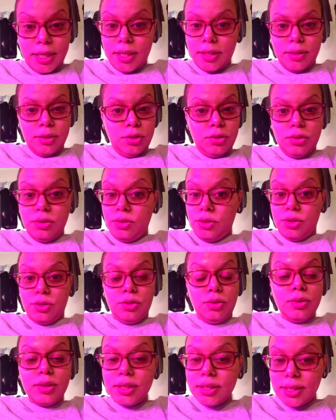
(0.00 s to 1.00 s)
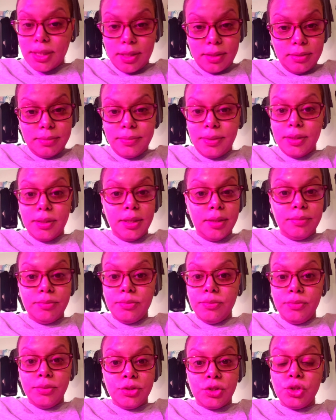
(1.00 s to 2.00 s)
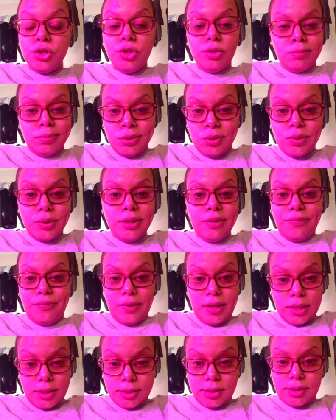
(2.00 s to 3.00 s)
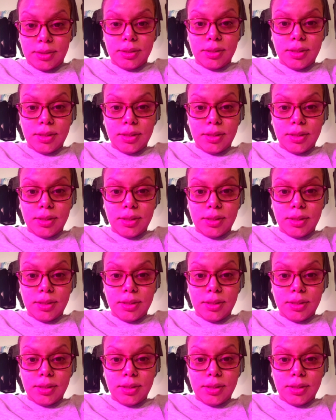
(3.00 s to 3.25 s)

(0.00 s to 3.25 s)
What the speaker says: you could tell them it until you blue in the face.